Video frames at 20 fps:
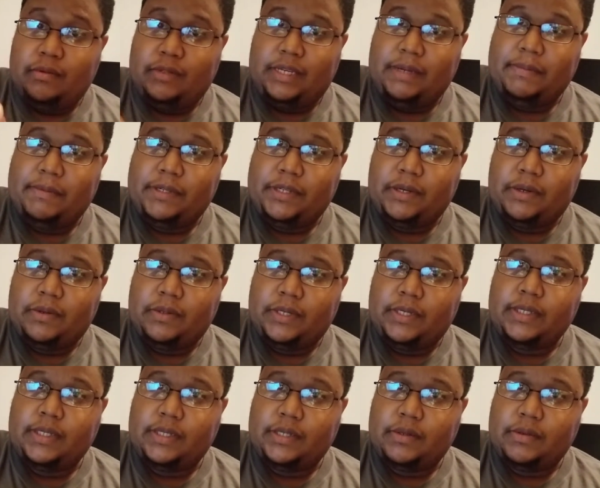Demon Souls
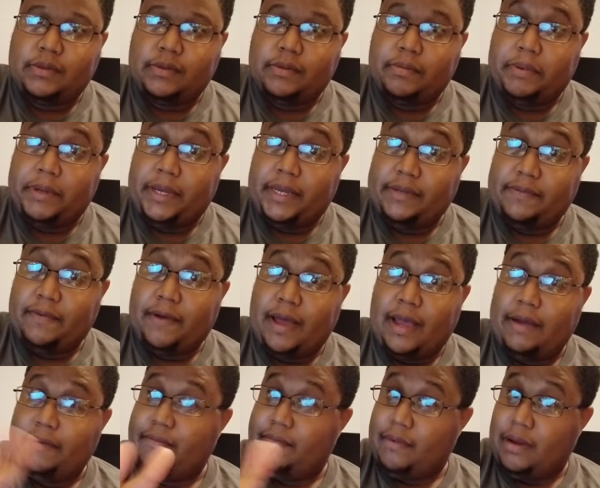is exclusive to
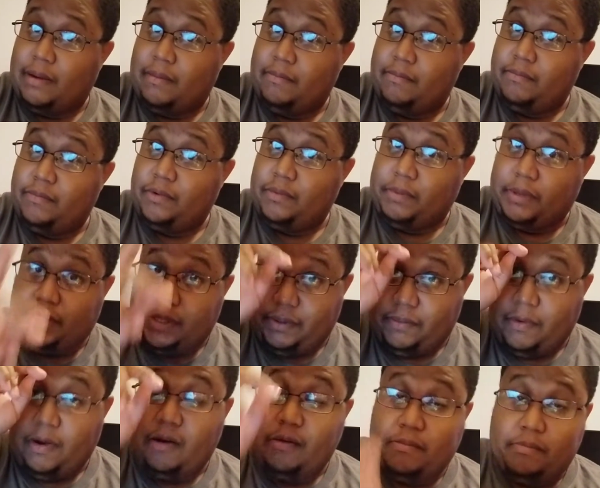PS5. I'm
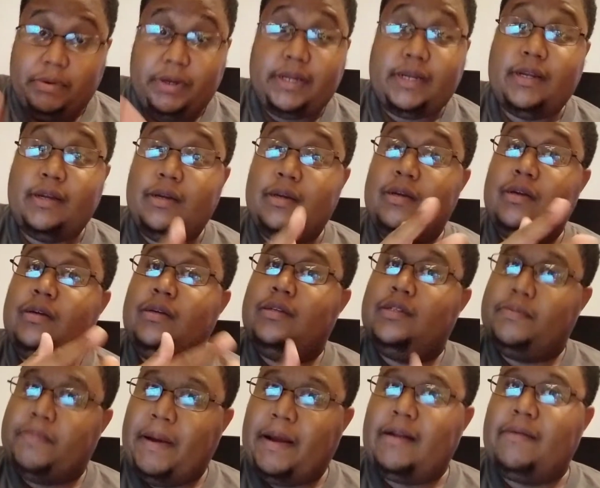completely wrong, but
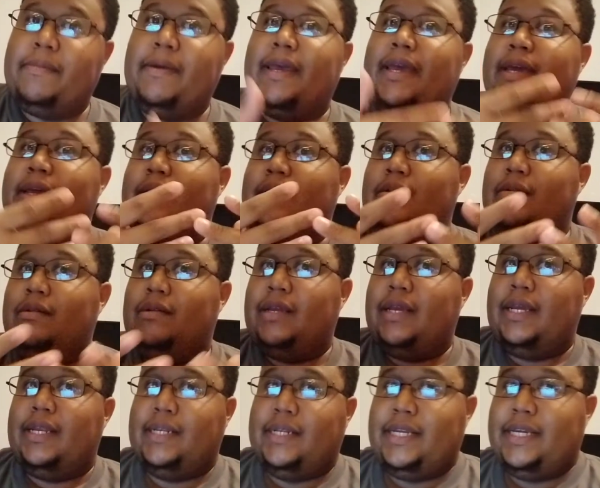Spider-Man
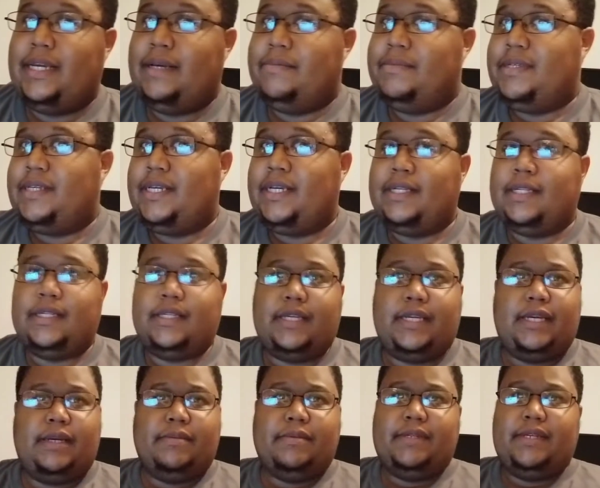and DMC,
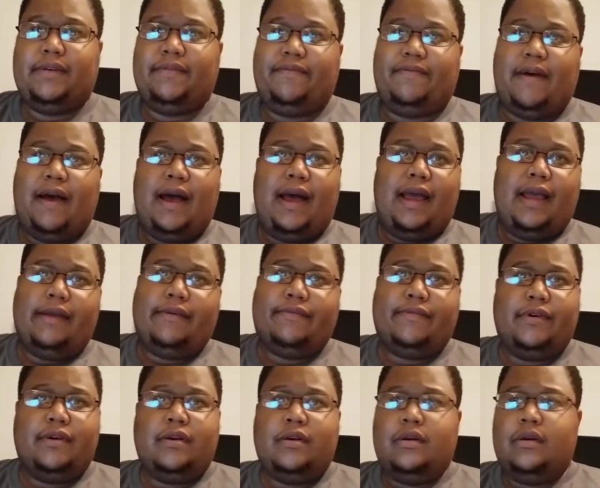the DMC
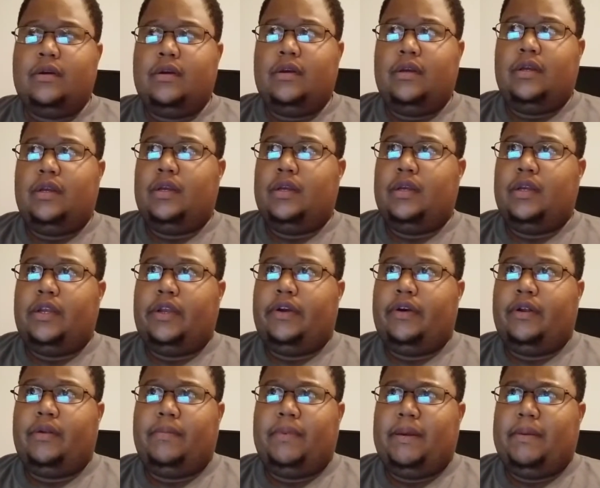Five, you're
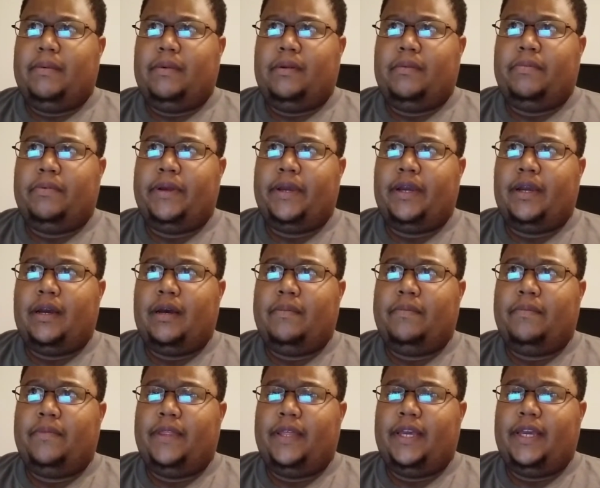gonna be able to pick
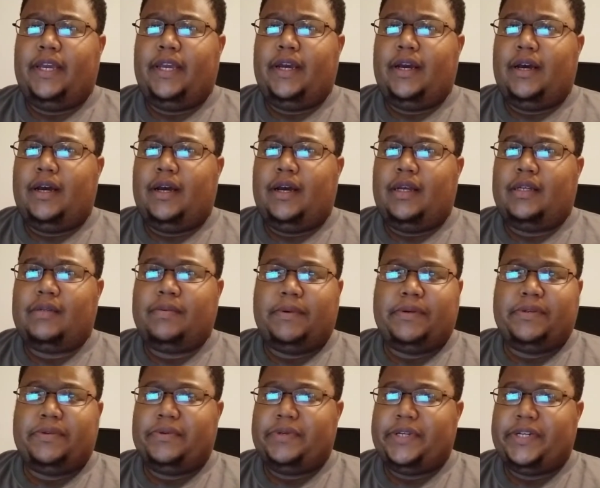up the uh,
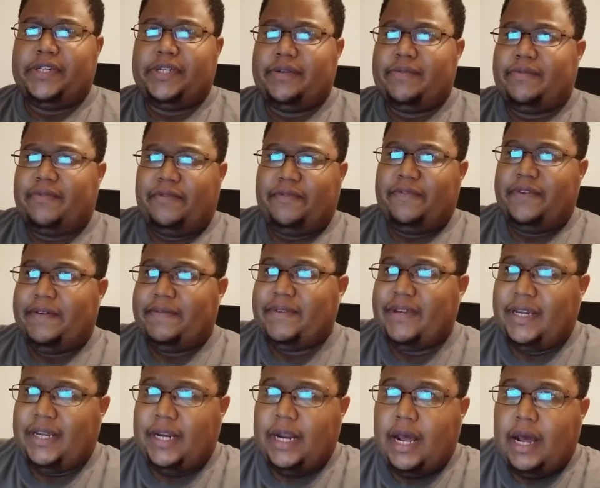special edition for
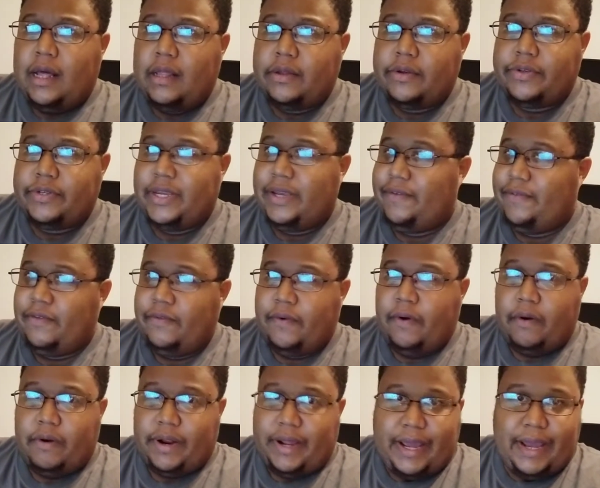fifteen dollars if you
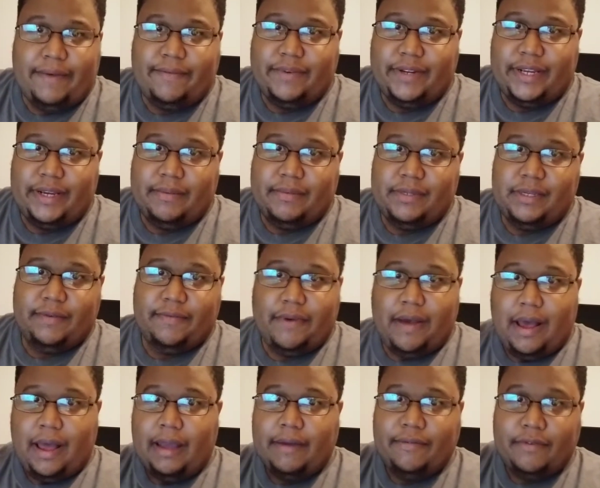already have DMC
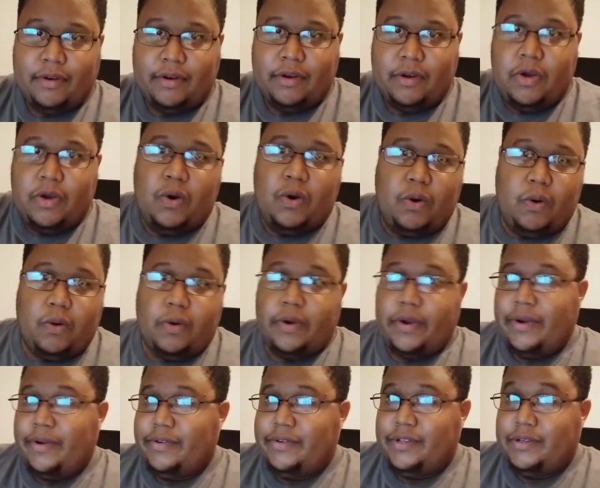Five, or
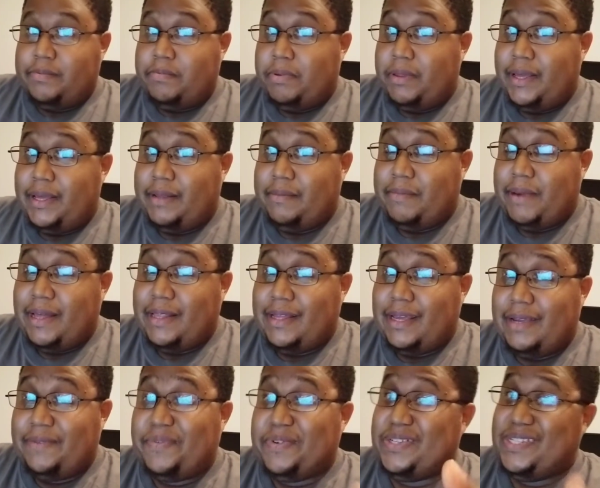you can just play it by the
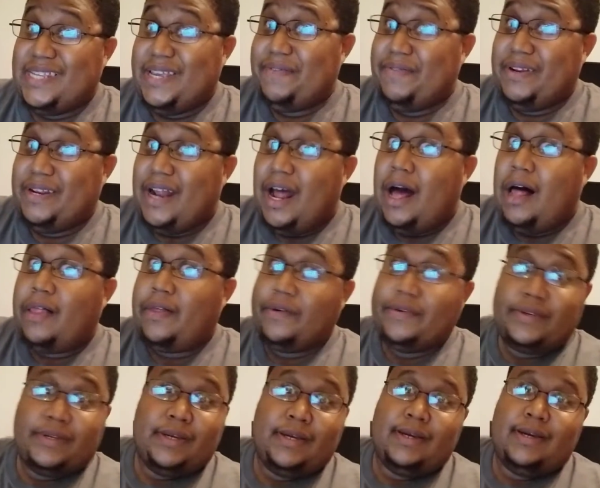game for seventy
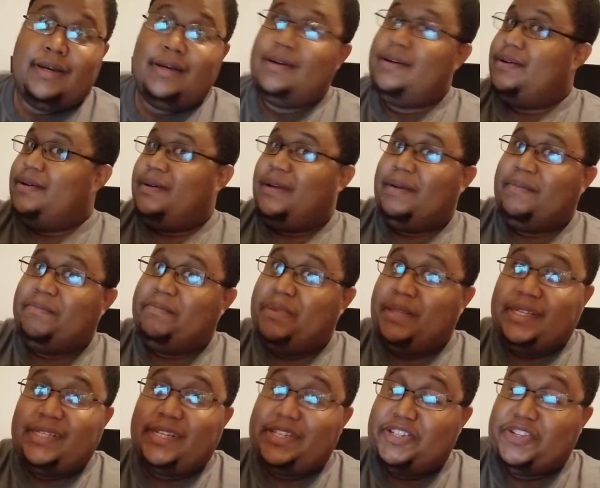dollars. And
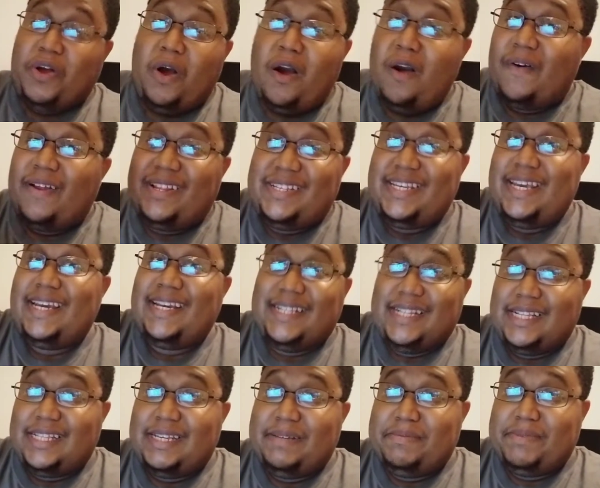PlayStation's already
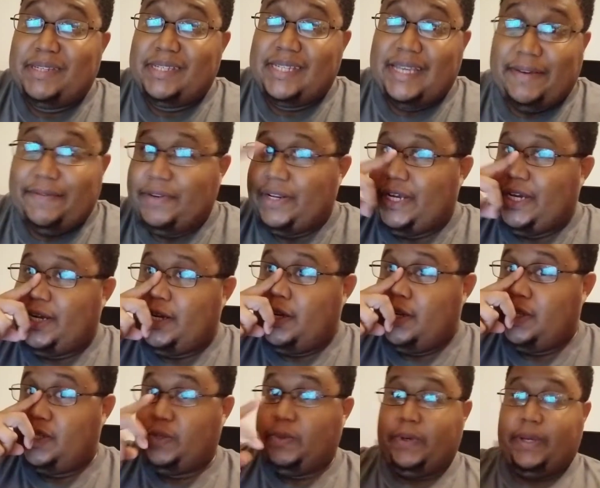taking the leap to 70.
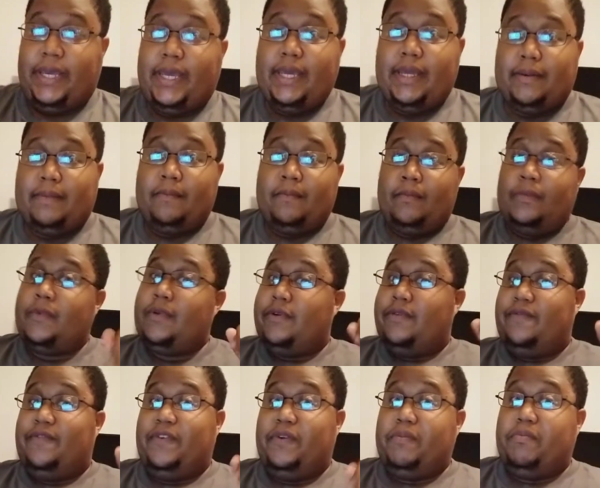So again,
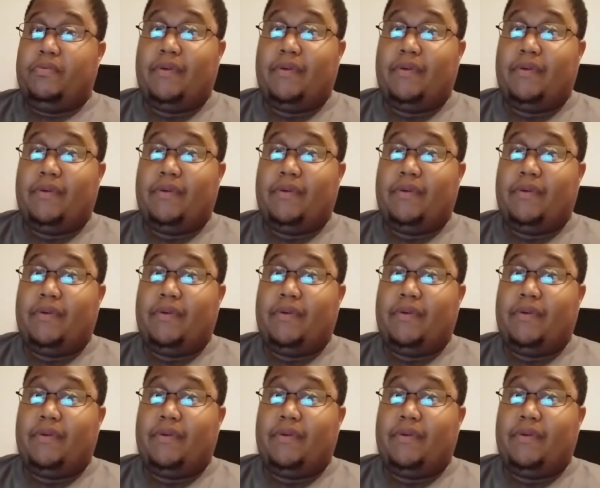if you're